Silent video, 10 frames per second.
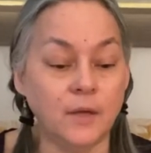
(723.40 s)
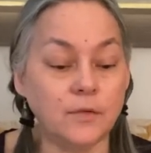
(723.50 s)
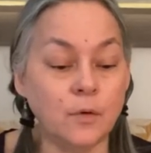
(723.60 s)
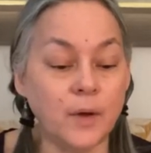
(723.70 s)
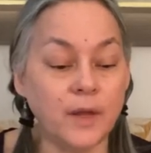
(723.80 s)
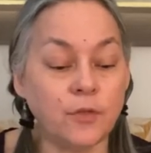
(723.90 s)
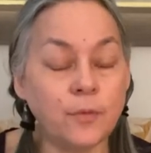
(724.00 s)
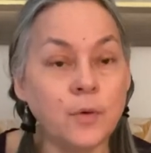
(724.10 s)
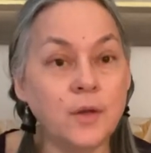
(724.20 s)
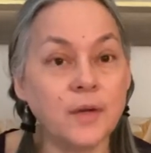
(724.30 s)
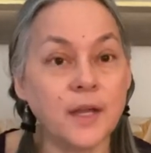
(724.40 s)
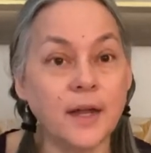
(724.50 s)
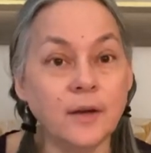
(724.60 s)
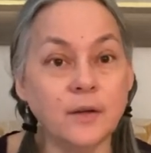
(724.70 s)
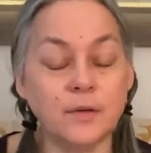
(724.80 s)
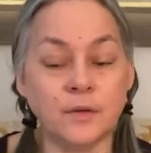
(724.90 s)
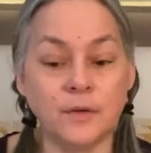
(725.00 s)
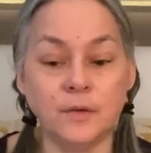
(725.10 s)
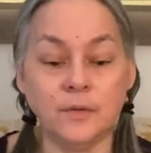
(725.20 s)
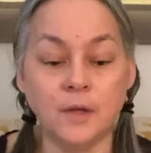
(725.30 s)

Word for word: So through your characters,